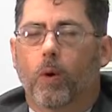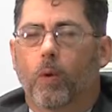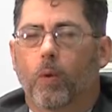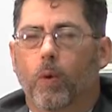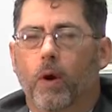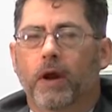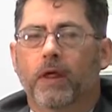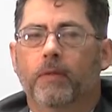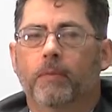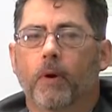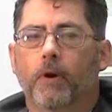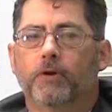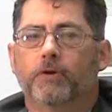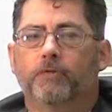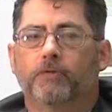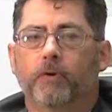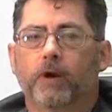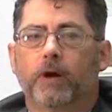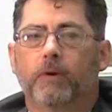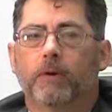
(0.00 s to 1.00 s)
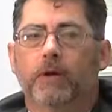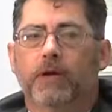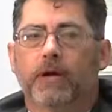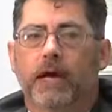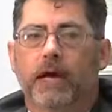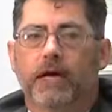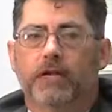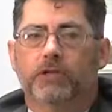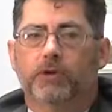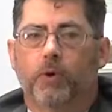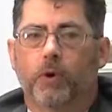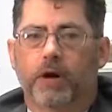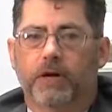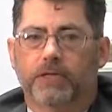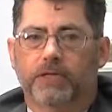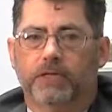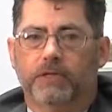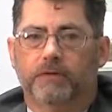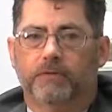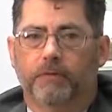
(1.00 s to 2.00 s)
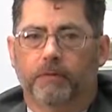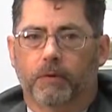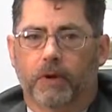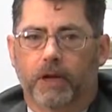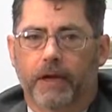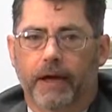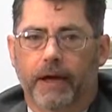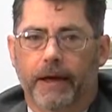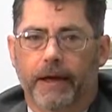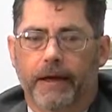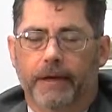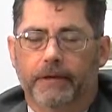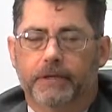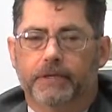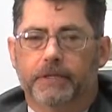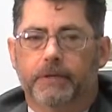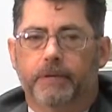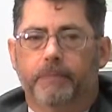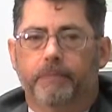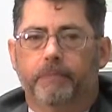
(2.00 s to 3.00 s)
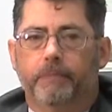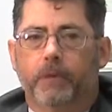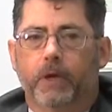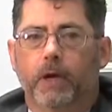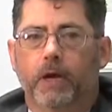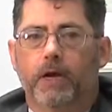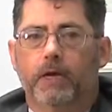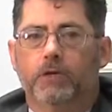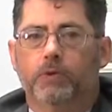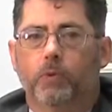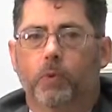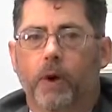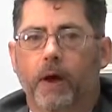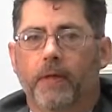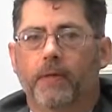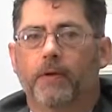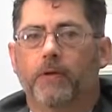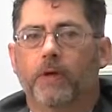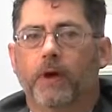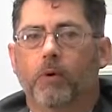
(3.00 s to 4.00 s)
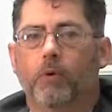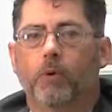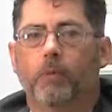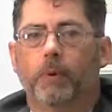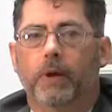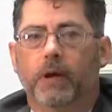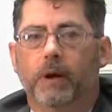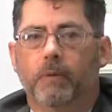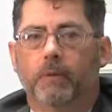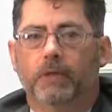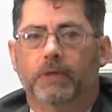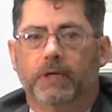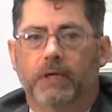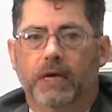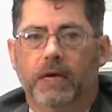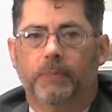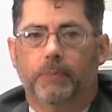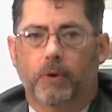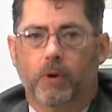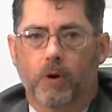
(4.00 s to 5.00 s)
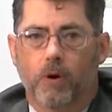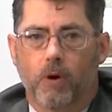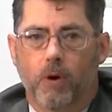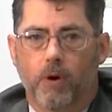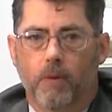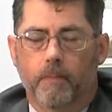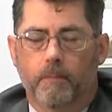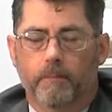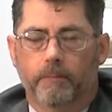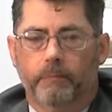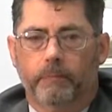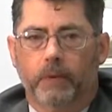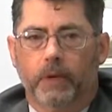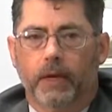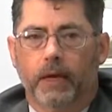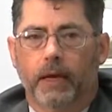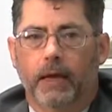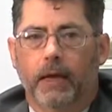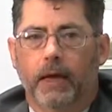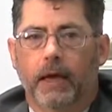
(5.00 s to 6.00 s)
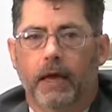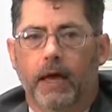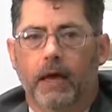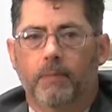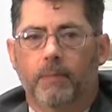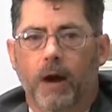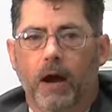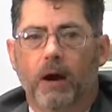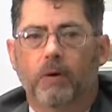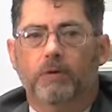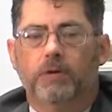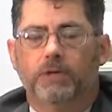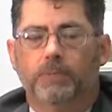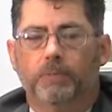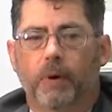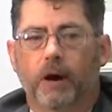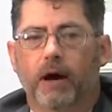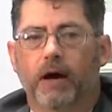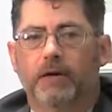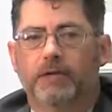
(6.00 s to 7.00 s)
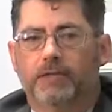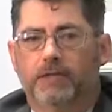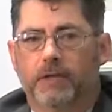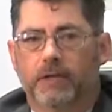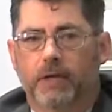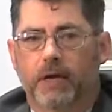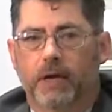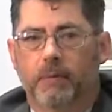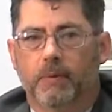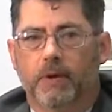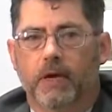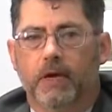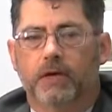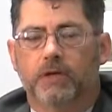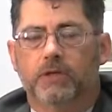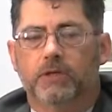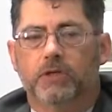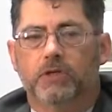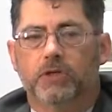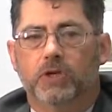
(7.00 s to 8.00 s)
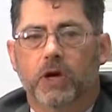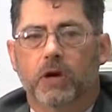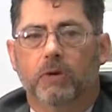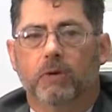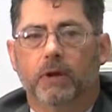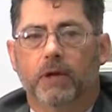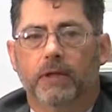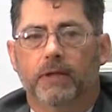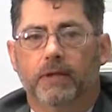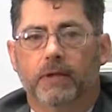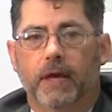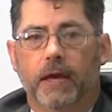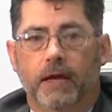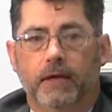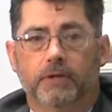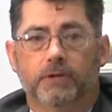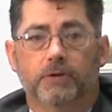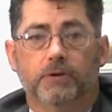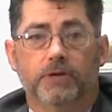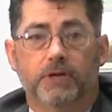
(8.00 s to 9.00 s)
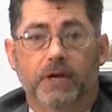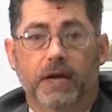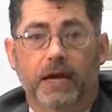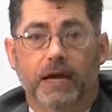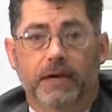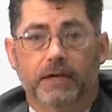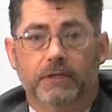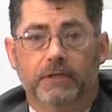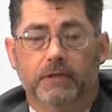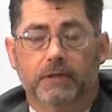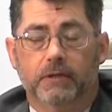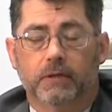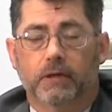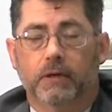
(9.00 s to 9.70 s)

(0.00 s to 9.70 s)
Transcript: One of the most frequently asked questions from clients is whether they will be able to keep their home. And my response to them is generally the answer is yes.